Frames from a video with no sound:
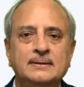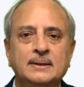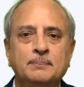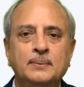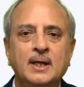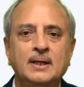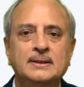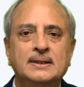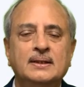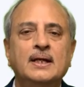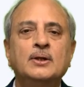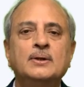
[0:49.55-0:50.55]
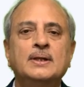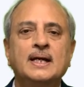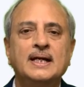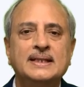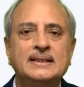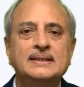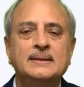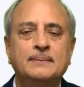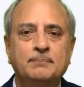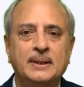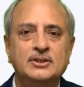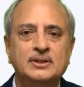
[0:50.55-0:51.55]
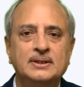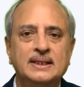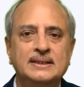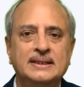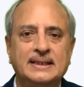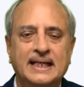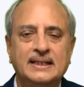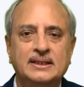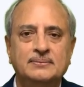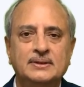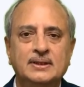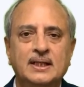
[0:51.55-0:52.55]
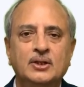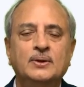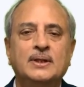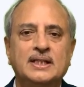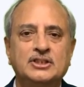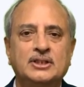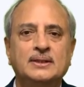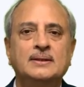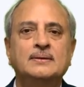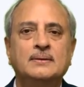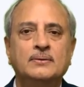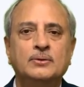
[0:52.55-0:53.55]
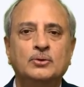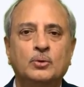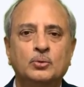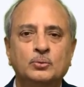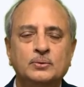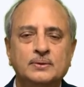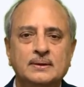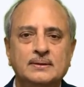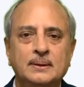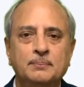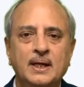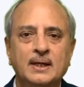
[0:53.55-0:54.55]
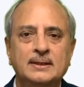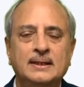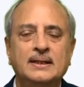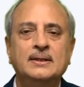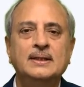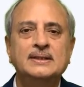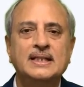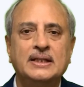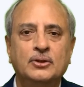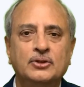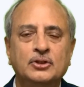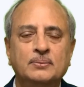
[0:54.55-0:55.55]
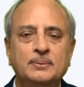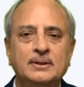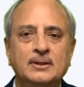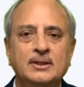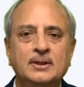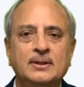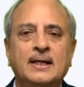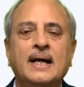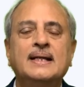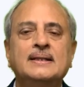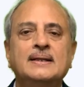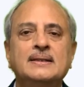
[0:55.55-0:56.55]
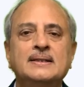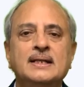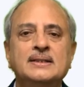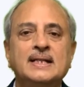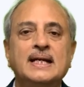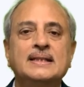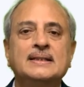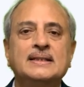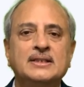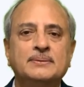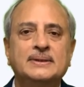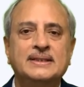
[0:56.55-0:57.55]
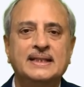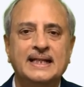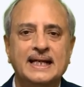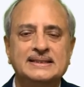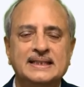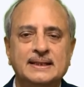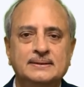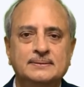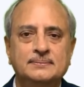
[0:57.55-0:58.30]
The part derecognized, measured at the date of derecognition; 2. The part that continues to be recognized, such as the servicing asset.